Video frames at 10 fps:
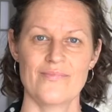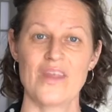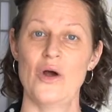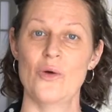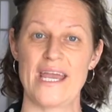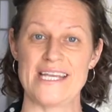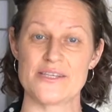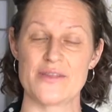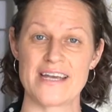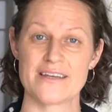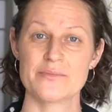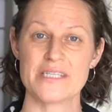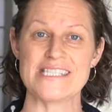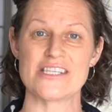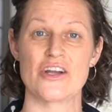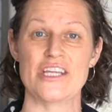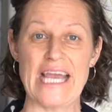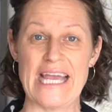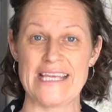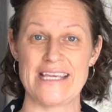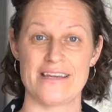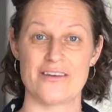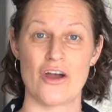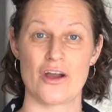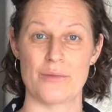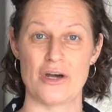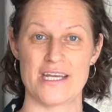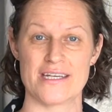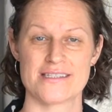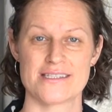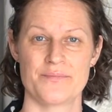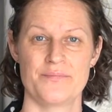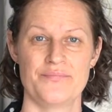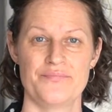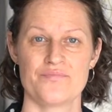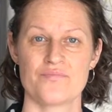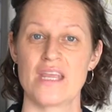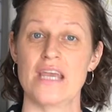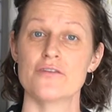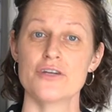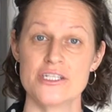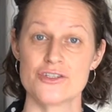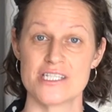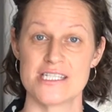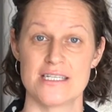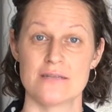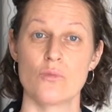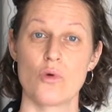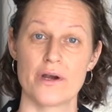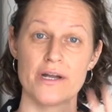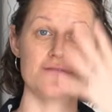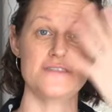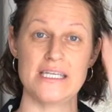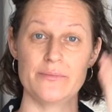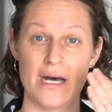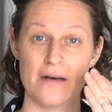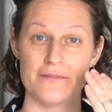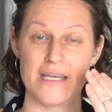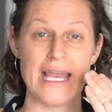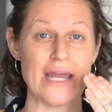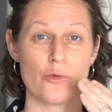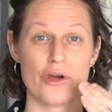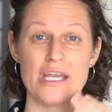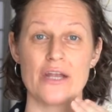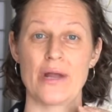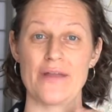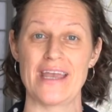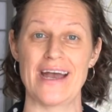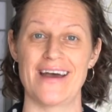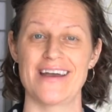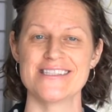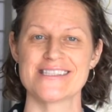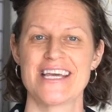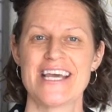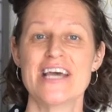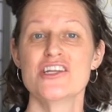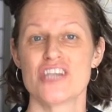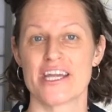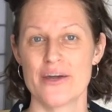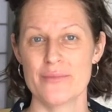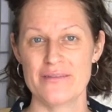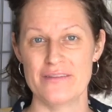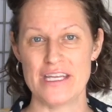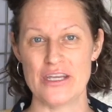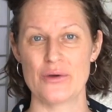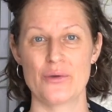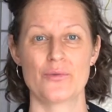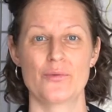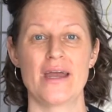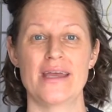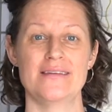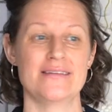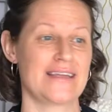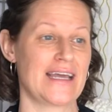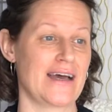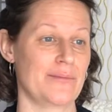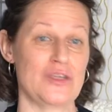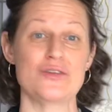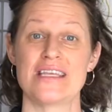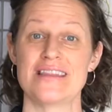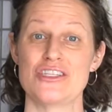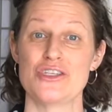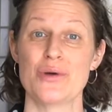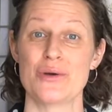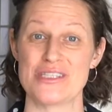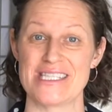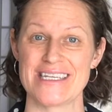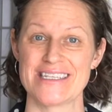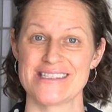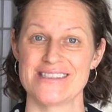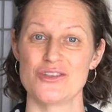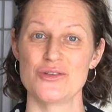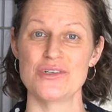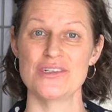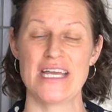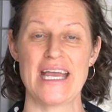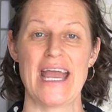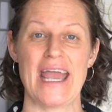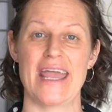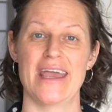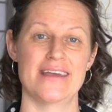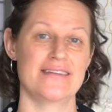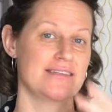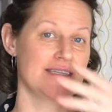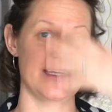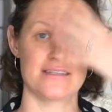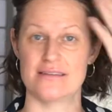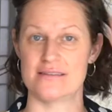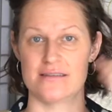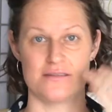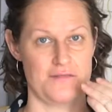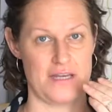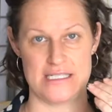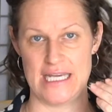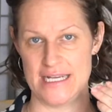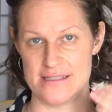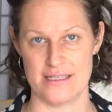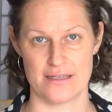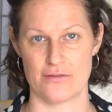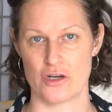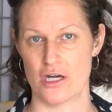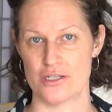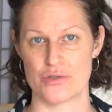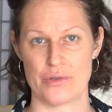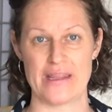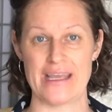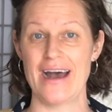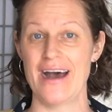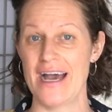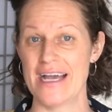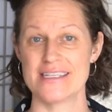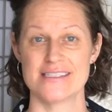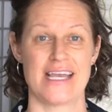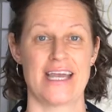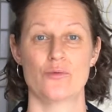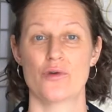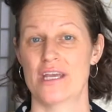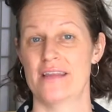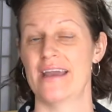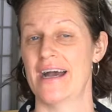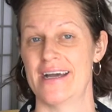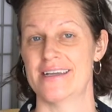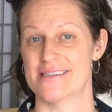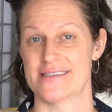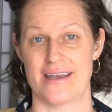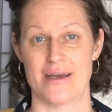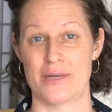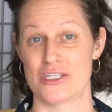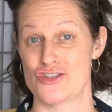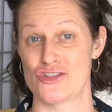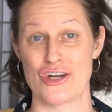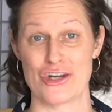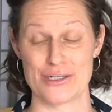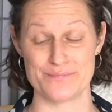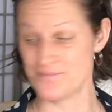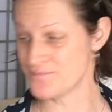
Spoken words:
Okay, so that completes our Yang Yin harmonics. If you're interested in more of depuffing and working around the eyes, check out my video when using the 206 tool, and it is fantastic for contouring the eyes and working the eyes much stronger.